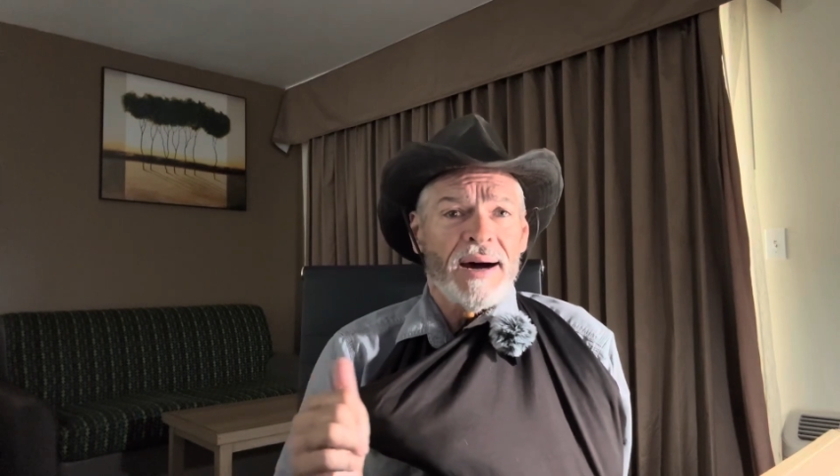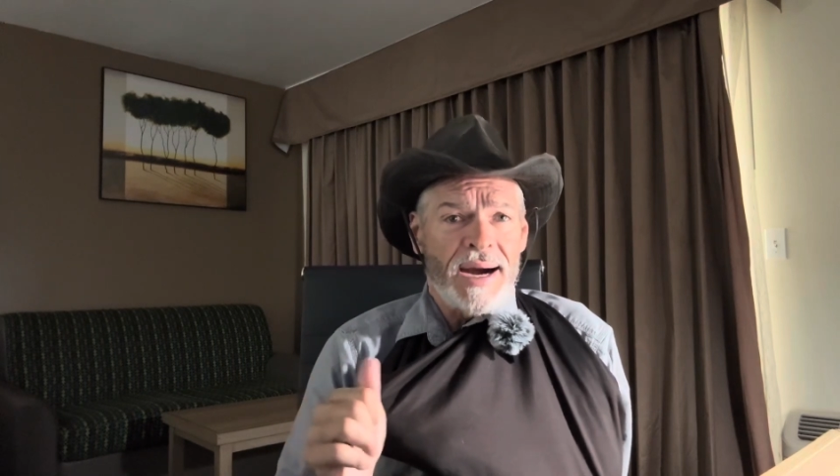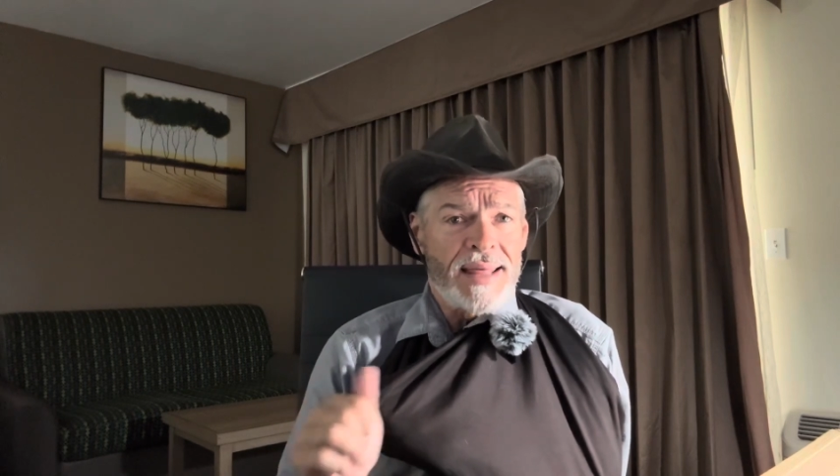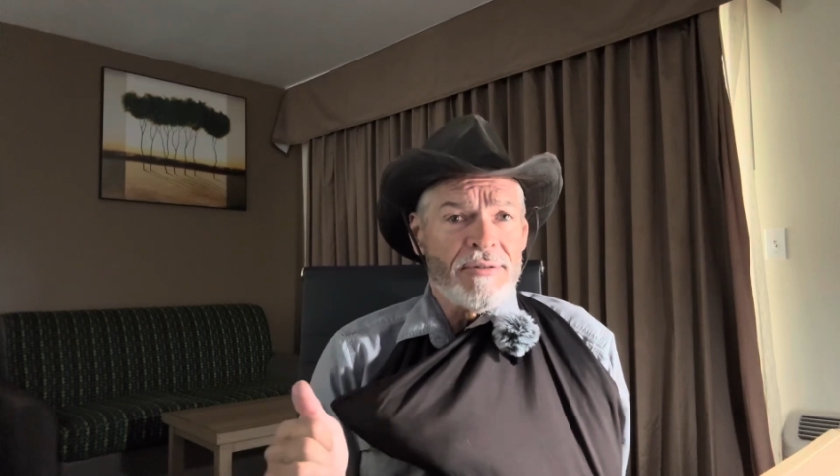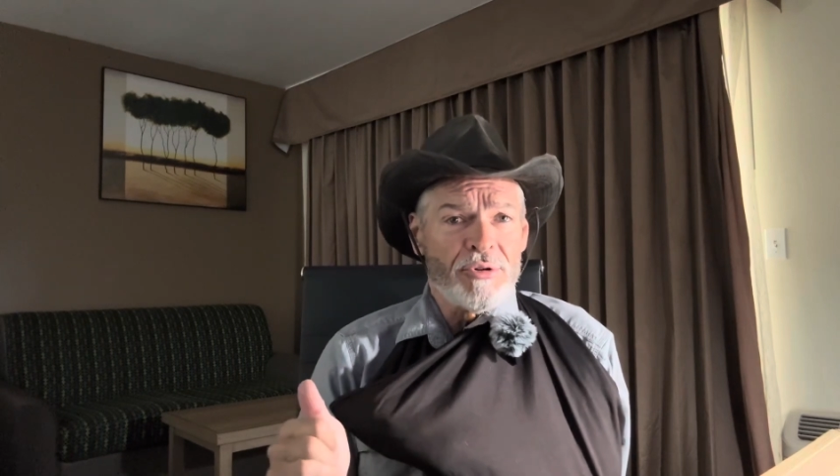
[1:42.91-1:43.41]

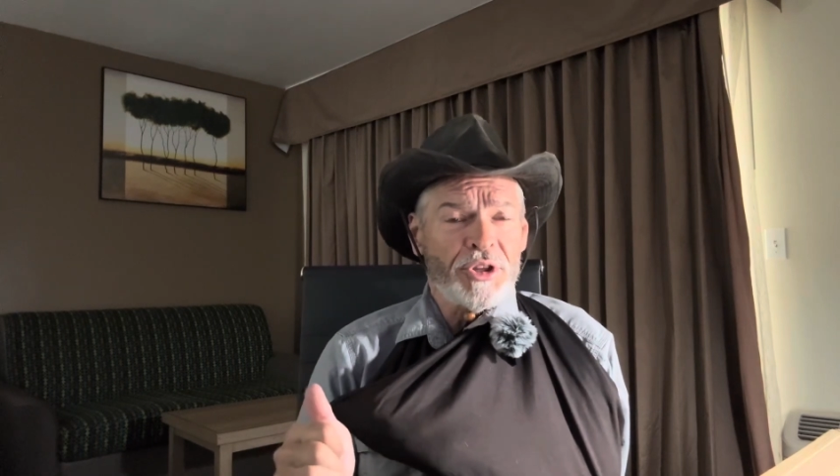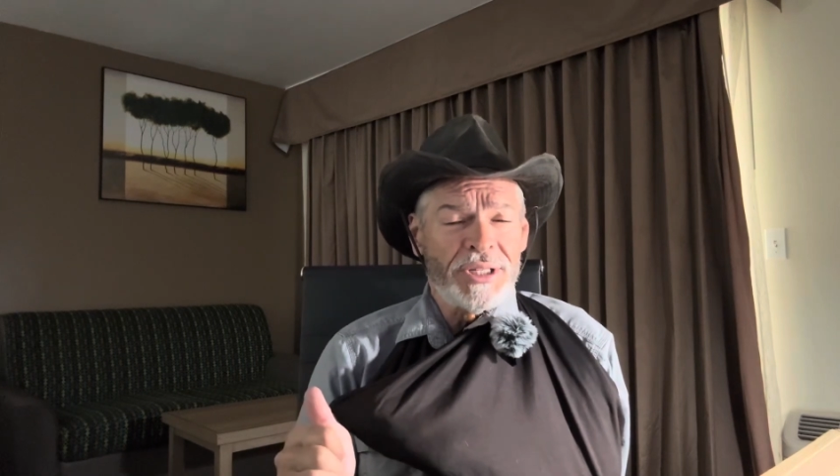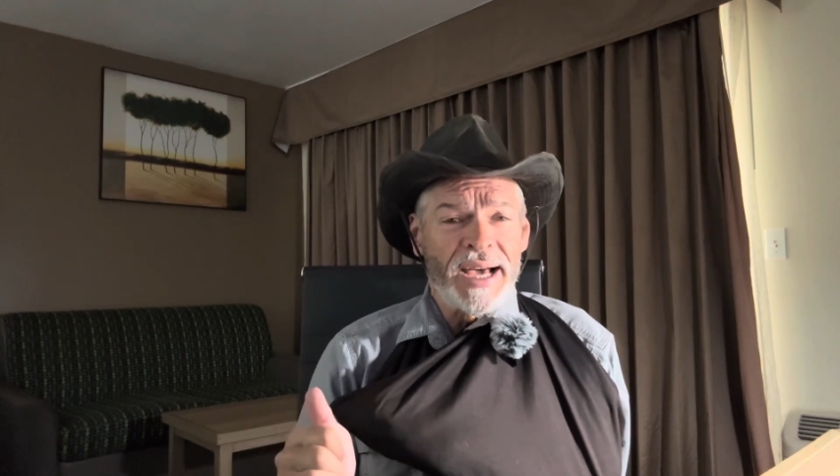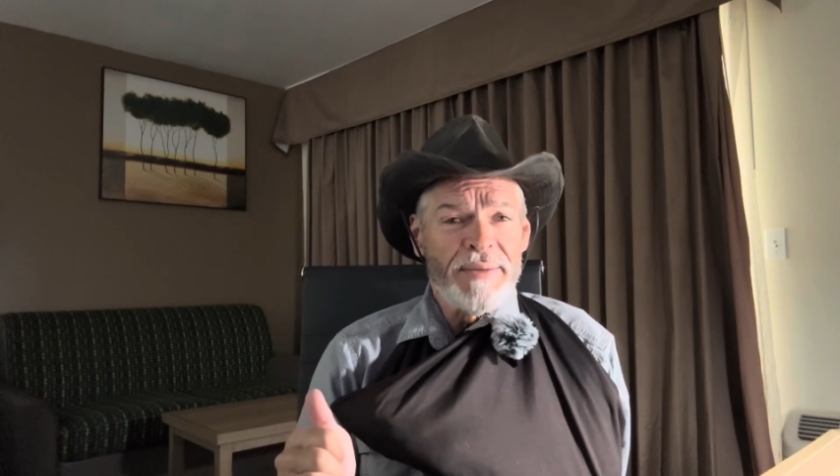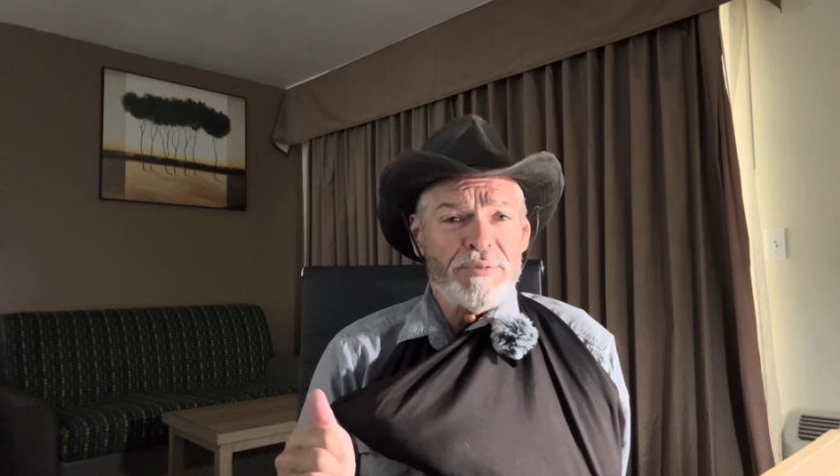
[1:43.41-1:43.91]
either with
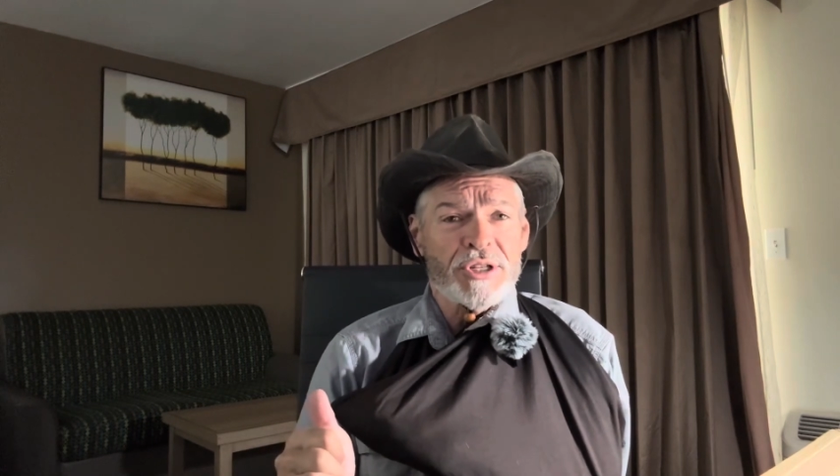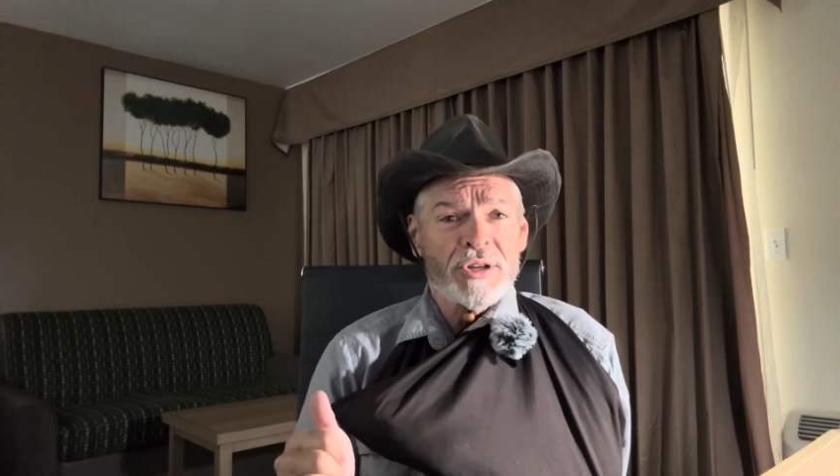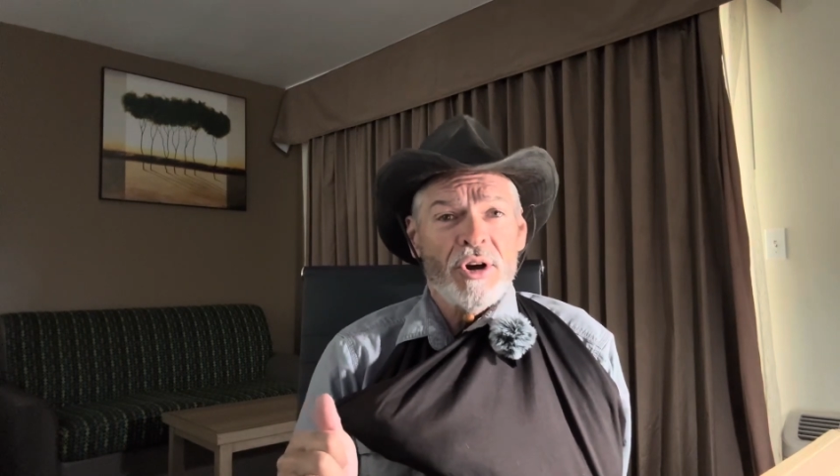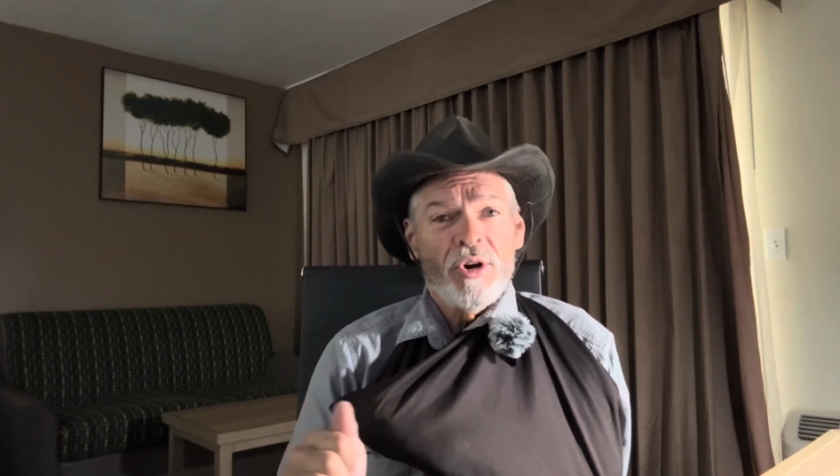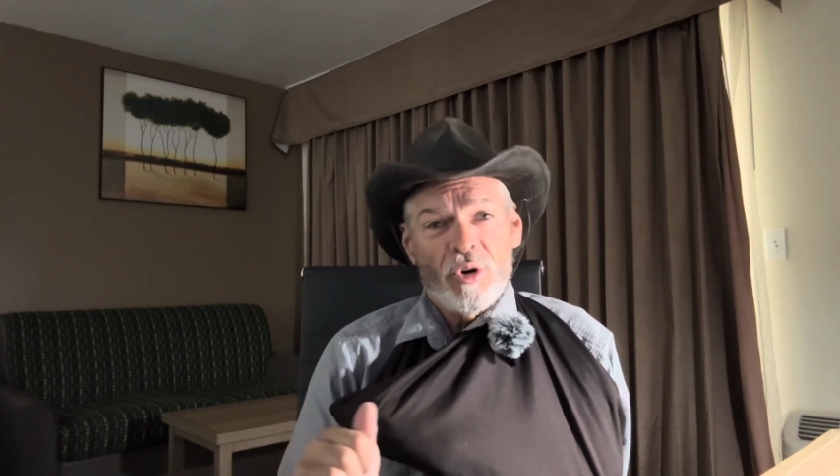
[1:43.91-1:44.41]

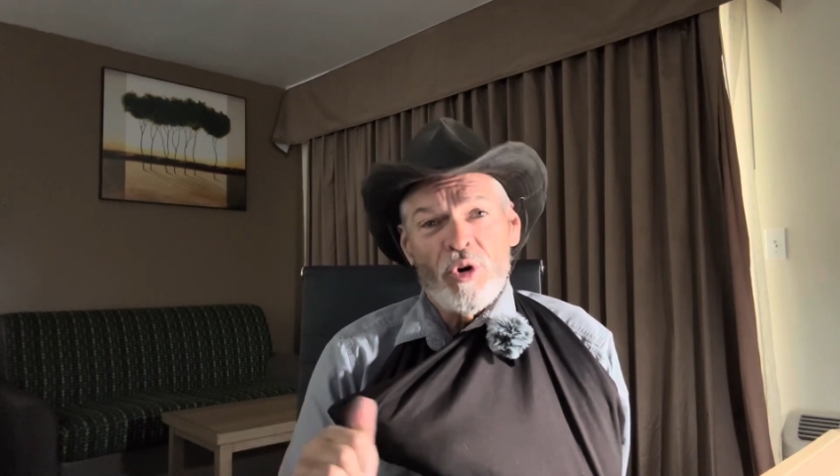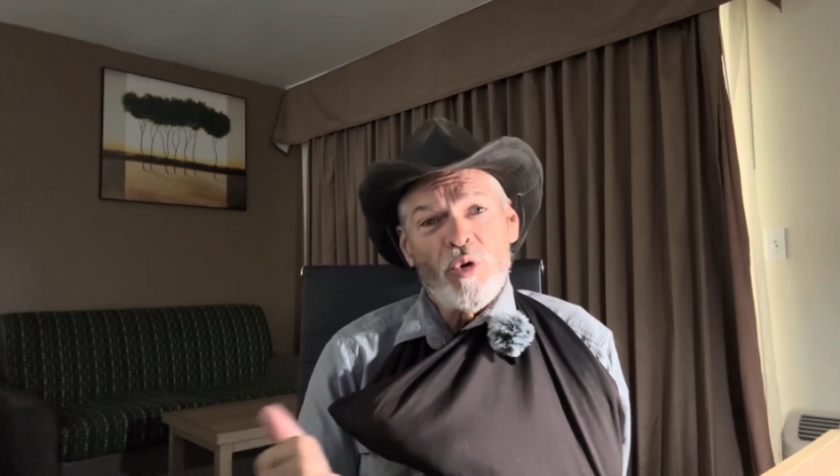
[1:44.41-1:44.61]
tapes or